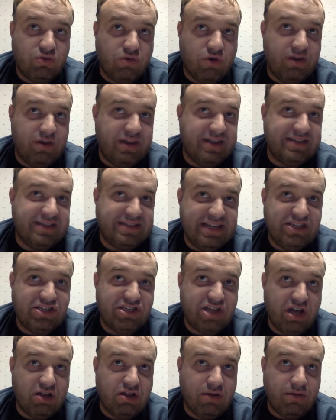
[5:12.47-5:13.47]
Well, they didn't see
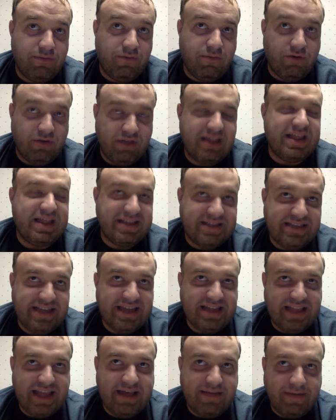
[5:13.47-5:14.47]
each other. Well, yeah, they
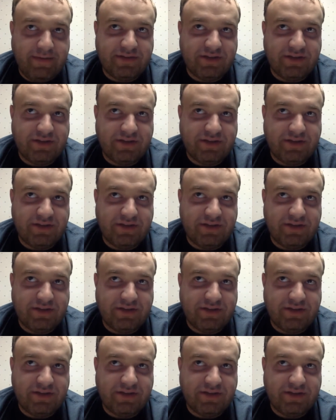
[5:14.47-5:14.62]
did then.